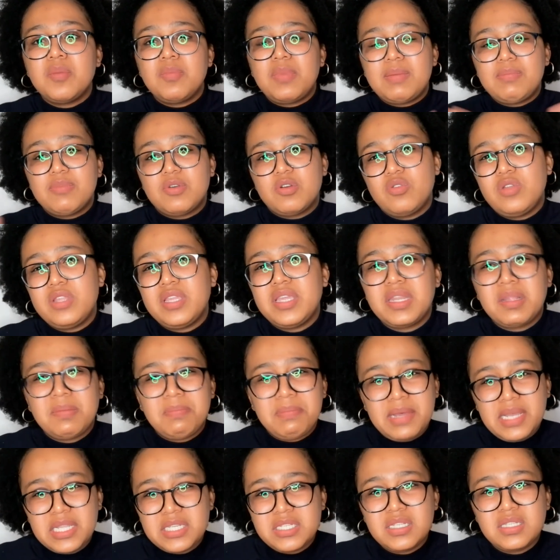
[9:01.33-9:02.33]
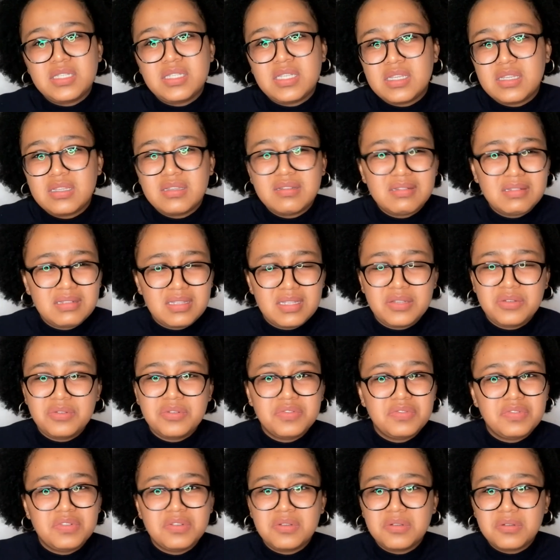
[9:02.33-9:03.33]
I'm calling it a budgeter. I don't
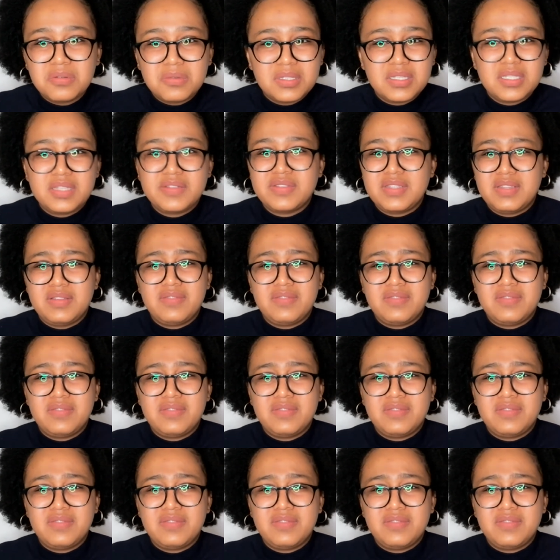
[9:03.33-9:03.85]
even know what it is.